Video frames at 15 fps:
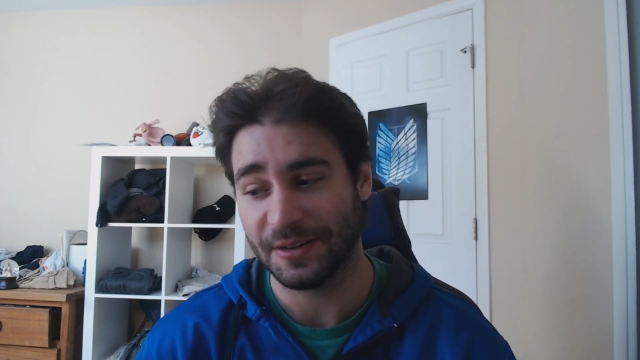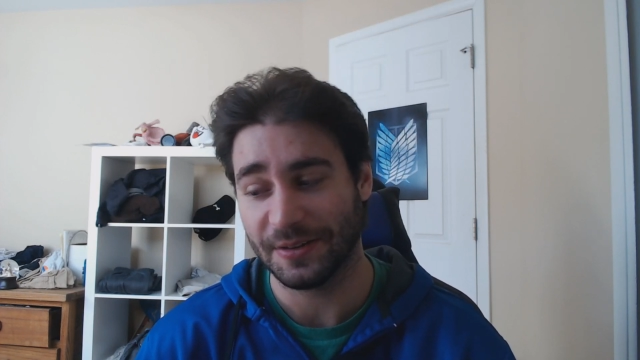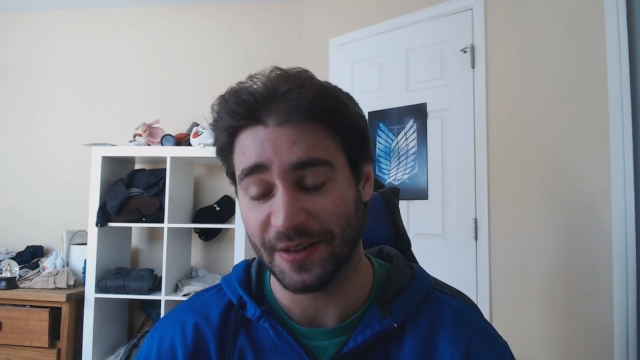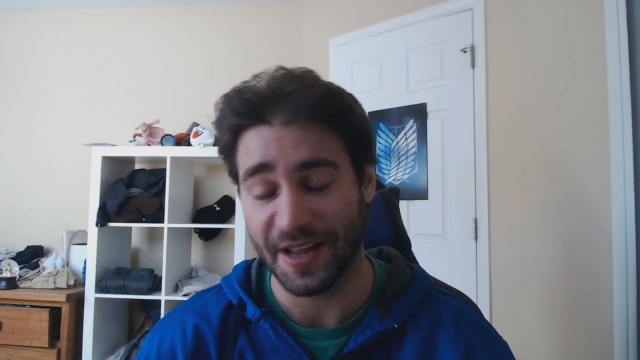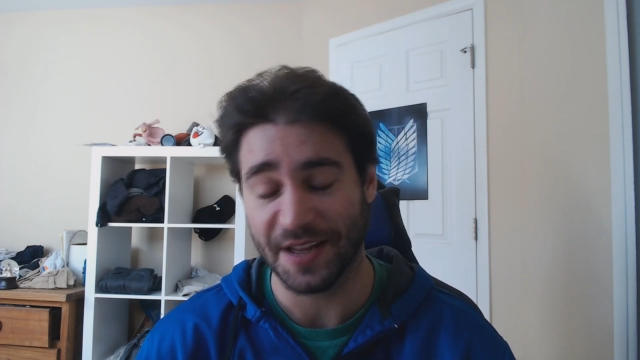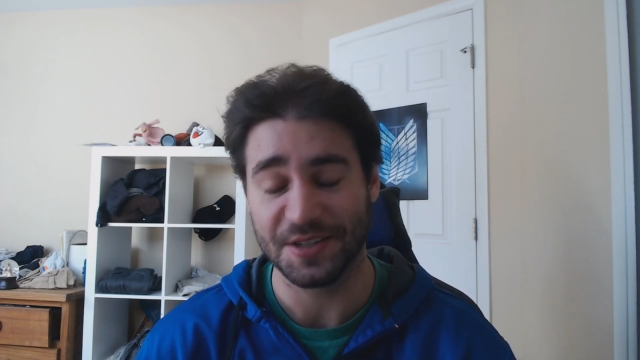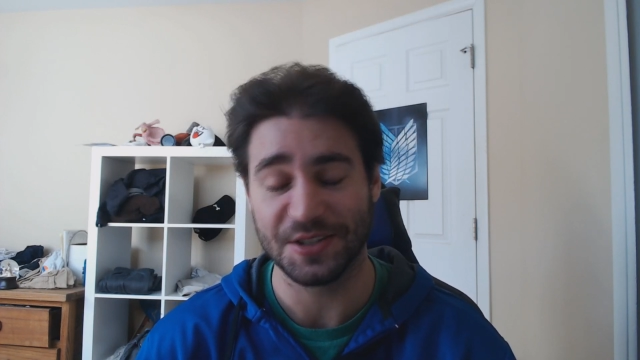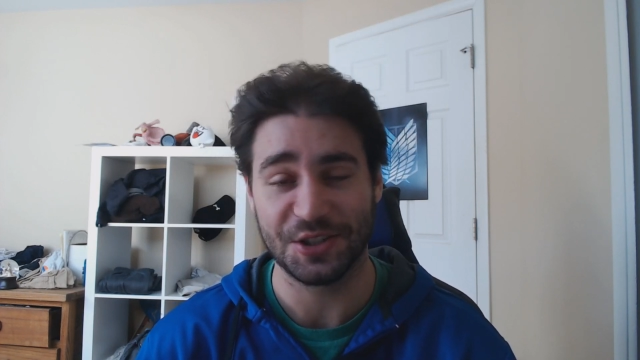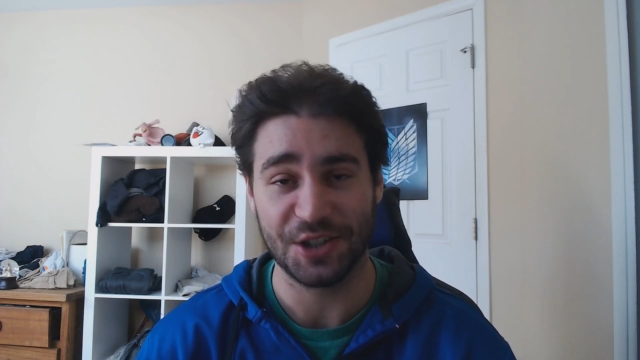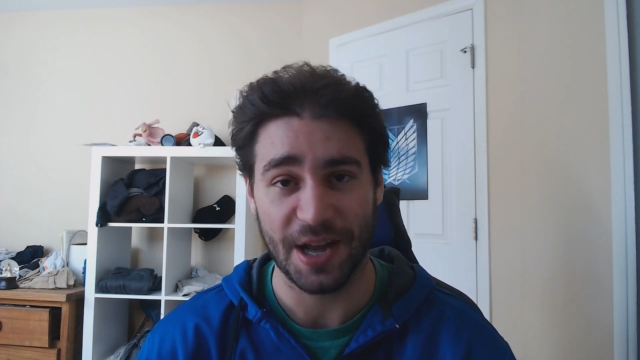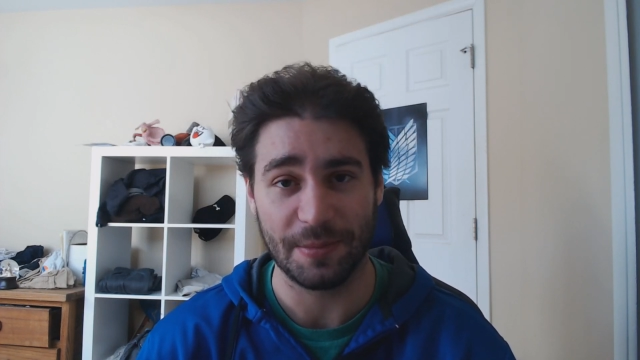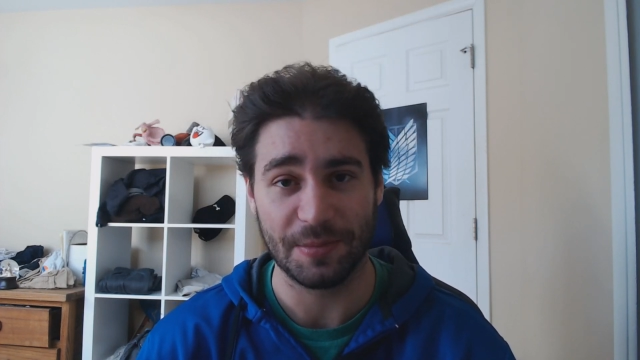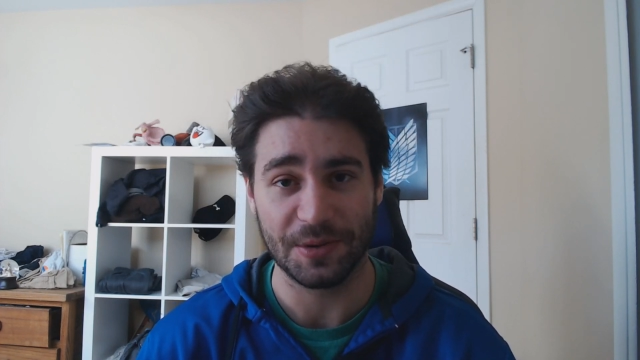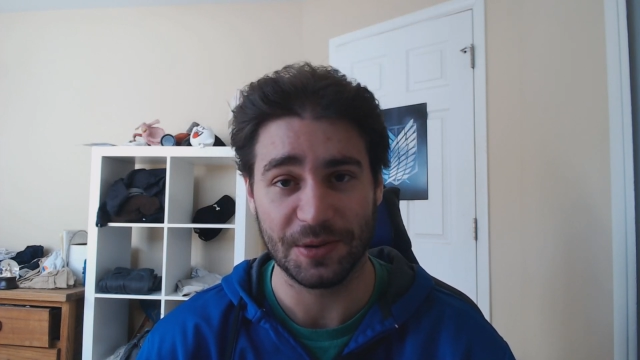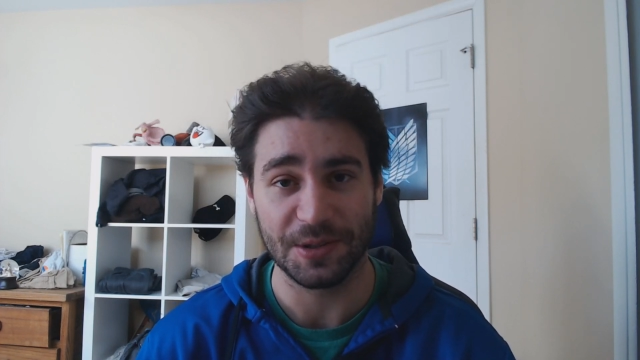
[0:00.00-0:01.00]
last
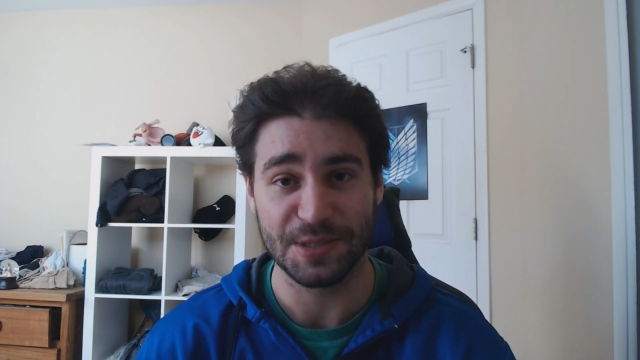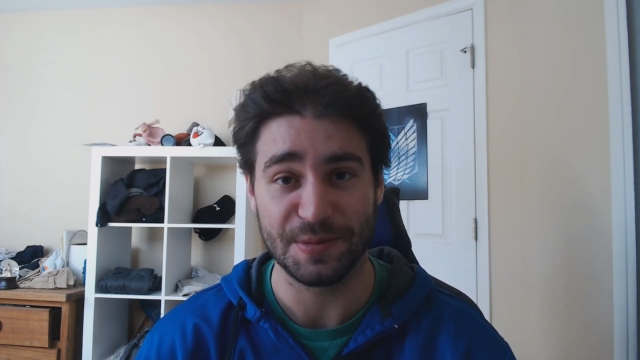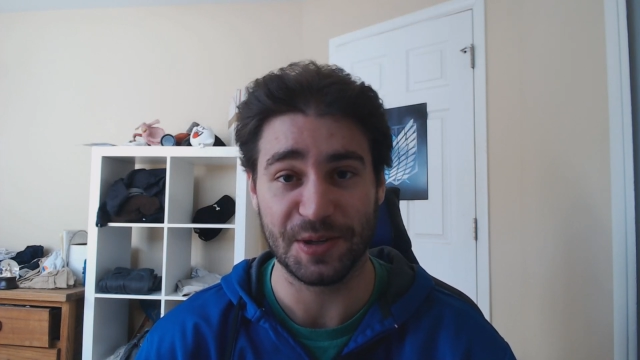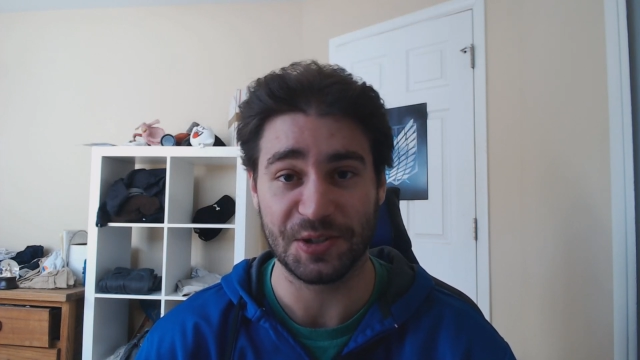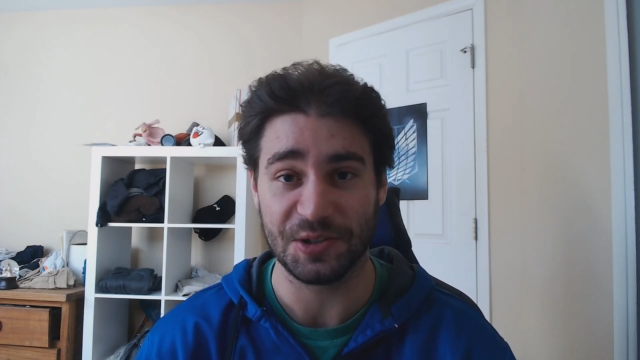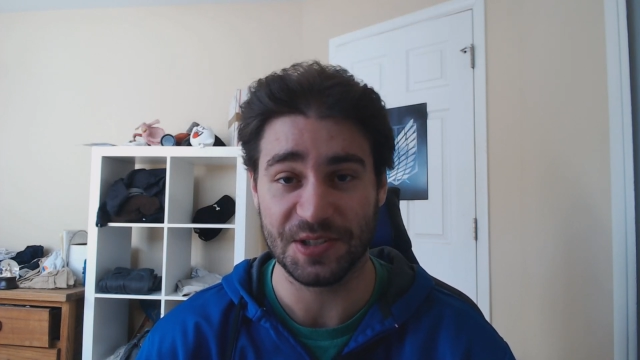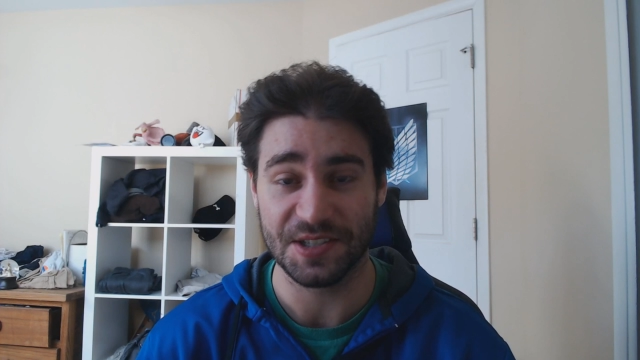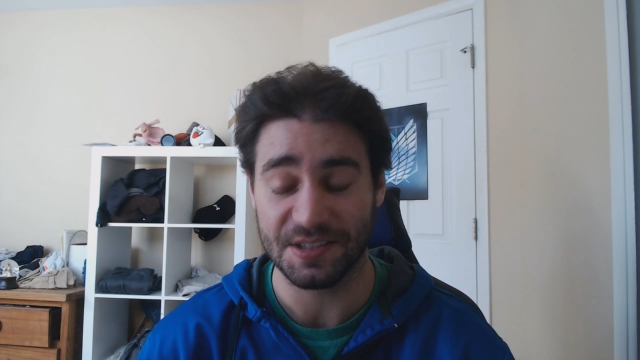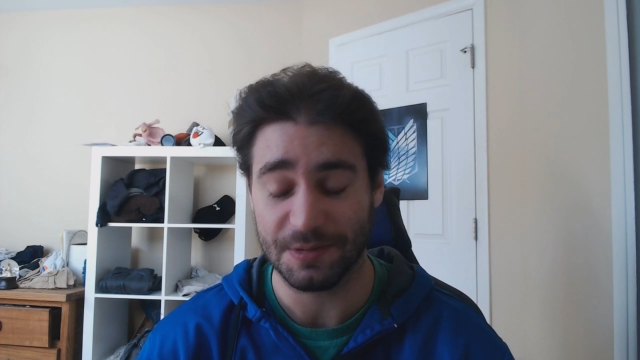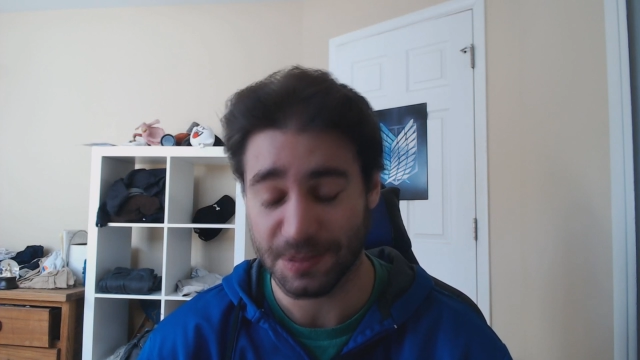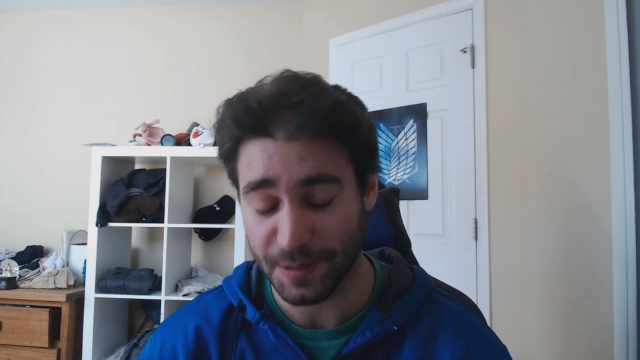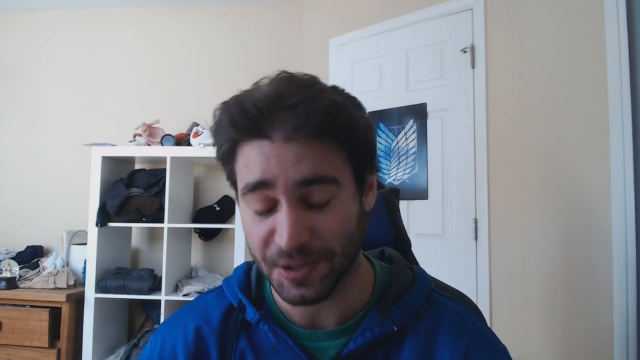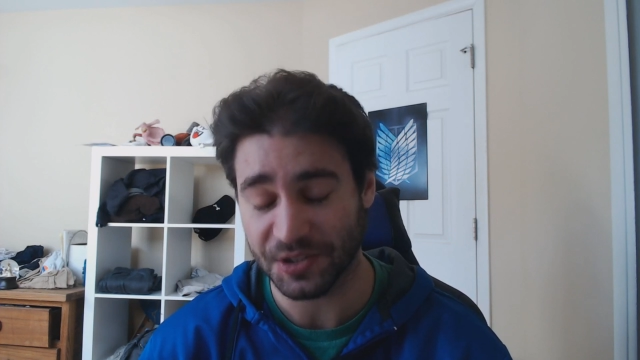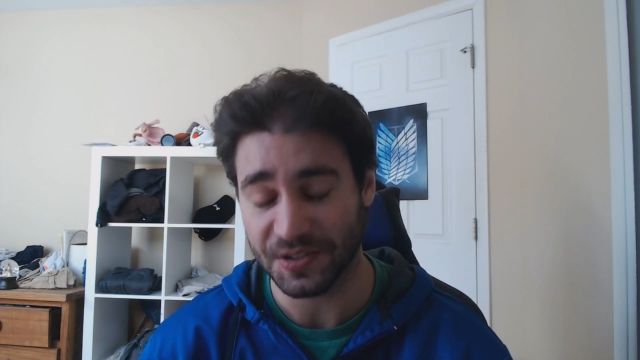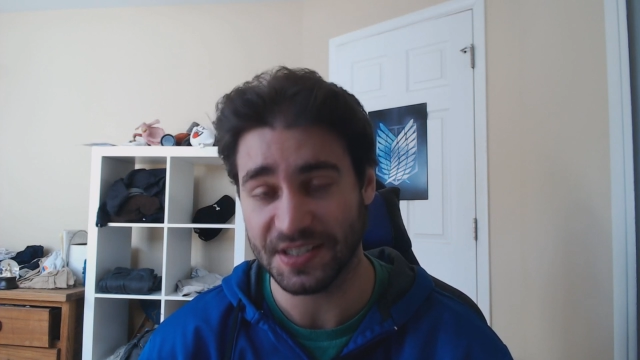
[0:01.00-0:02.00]
chapter,
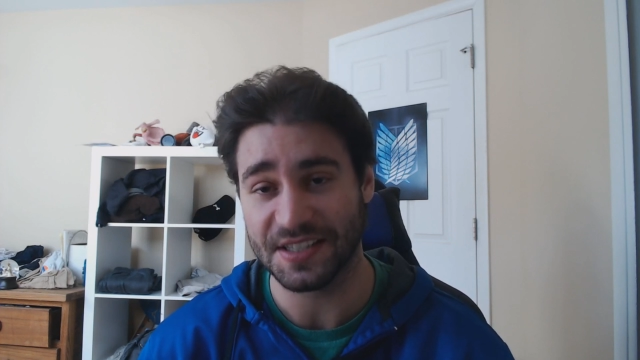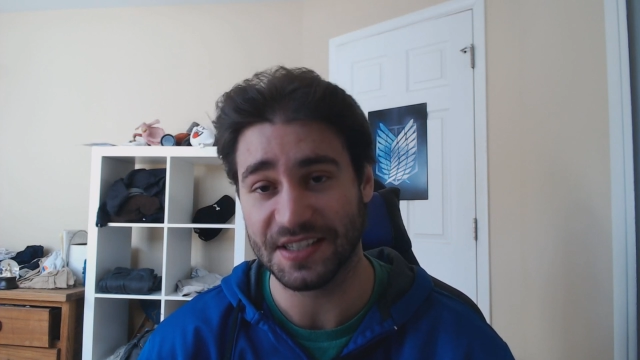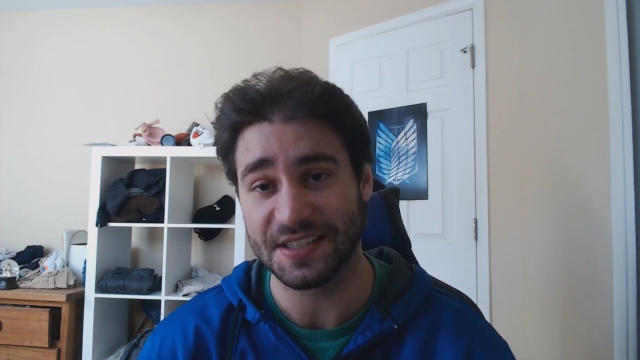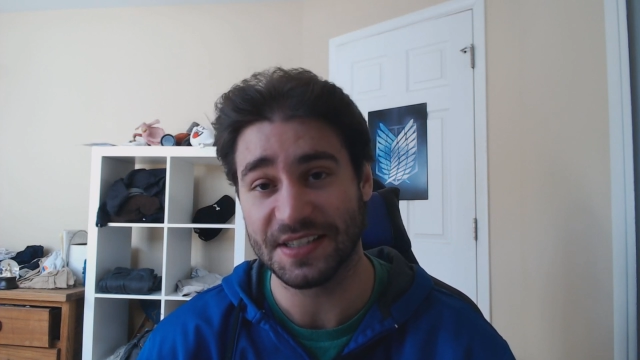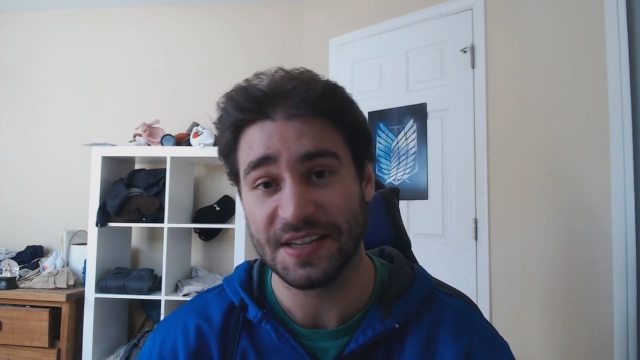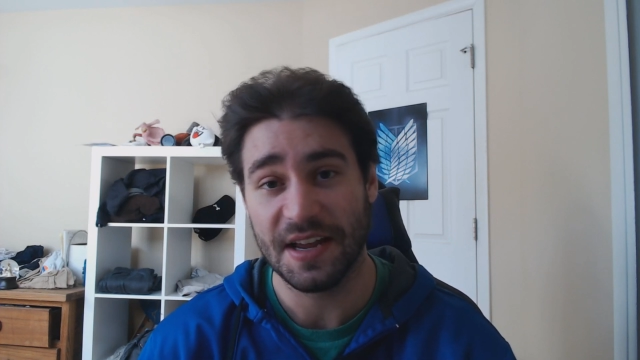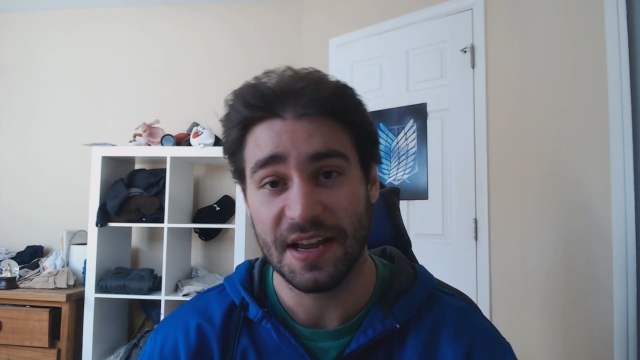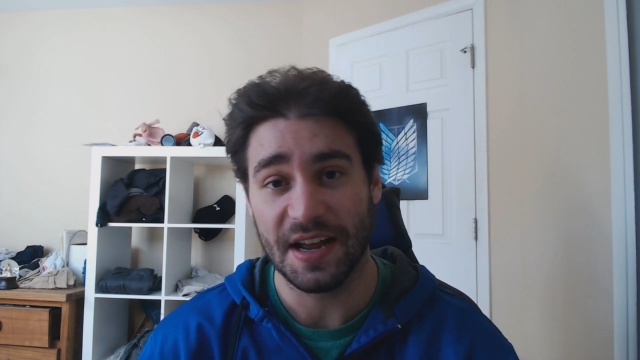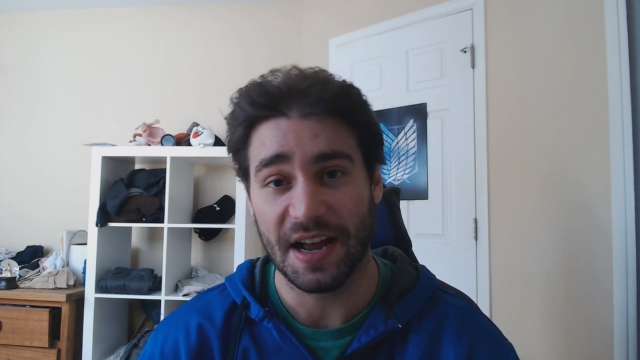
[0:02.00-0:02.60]
especially since